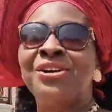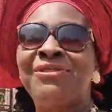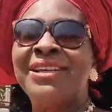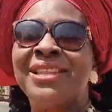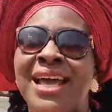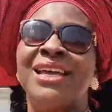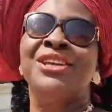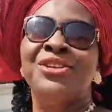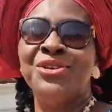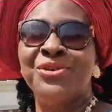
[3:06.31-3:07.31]
Over there
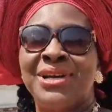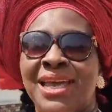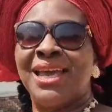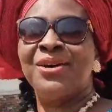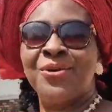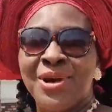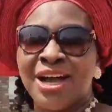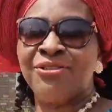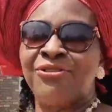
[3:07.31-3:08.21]
in UK, we are